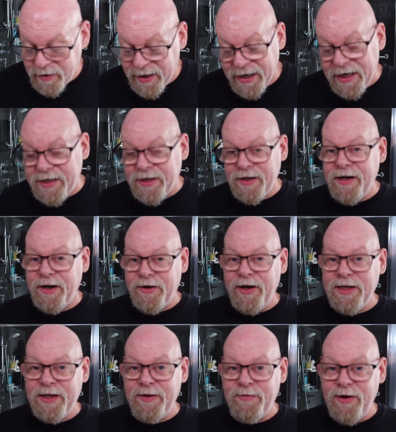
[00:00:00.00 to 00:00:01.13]
it is an
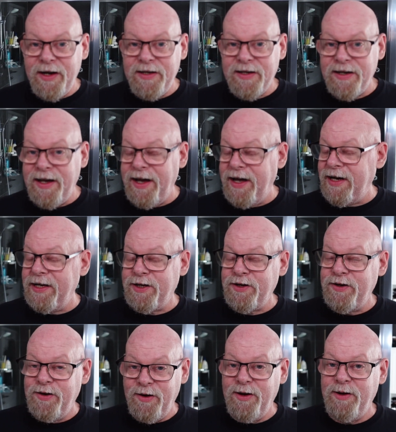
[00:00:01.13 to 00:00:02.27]
aggressive razor and it's
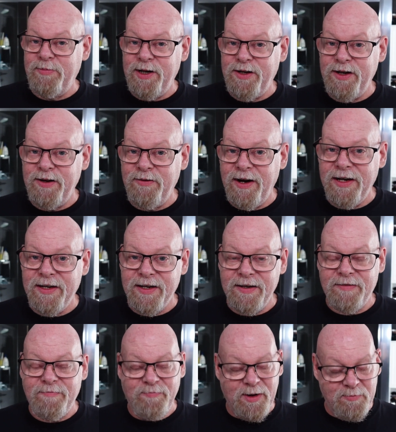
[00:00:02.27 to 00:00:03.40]
not a budget razor.
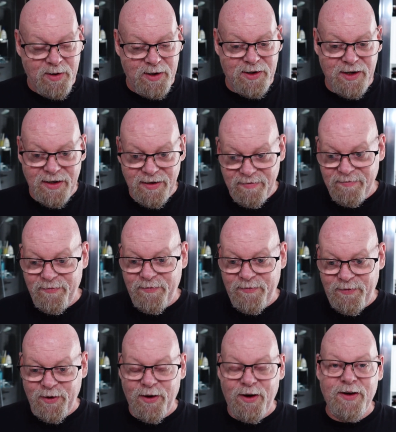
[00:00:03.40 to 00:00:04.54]
My budget
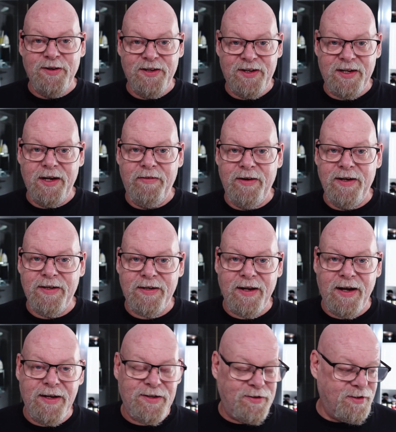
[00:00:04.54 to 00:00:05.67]
full-on series
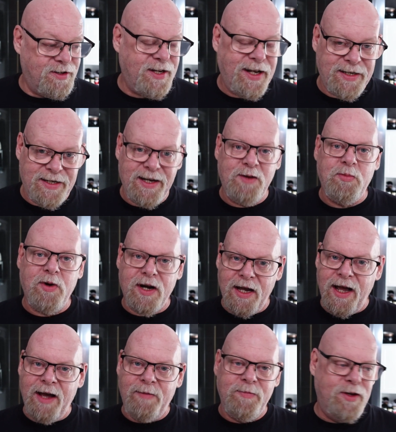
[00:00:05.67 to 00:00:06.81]
starts on Saturday, but I
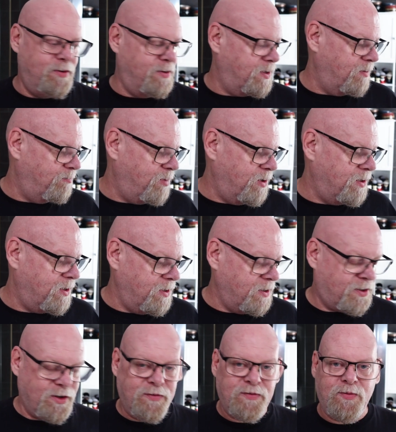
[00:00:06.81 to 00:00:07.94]
am using budget
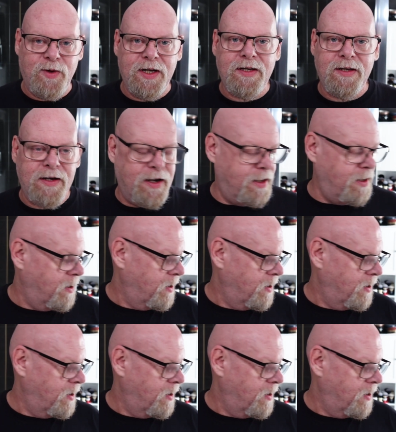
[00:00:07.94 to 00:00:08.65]
software today